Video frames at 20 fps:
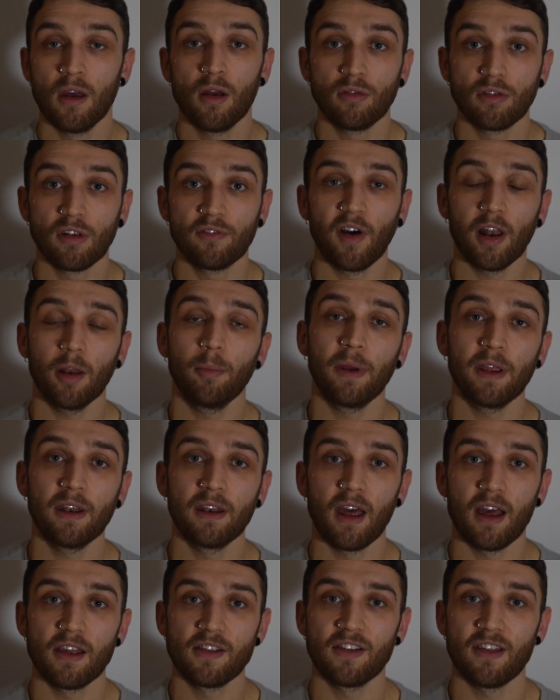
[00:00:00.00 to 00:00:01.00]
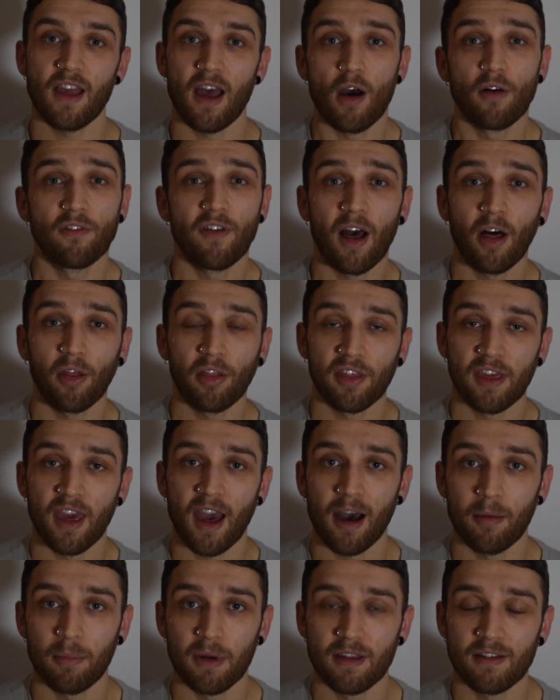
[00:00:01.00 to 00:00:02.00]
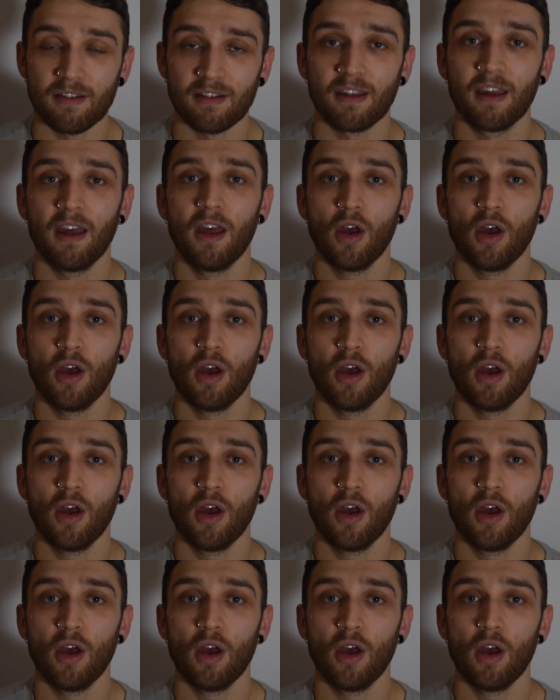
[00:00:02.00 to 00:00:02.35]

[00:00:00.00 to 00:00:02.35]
Developing a set of healthy habits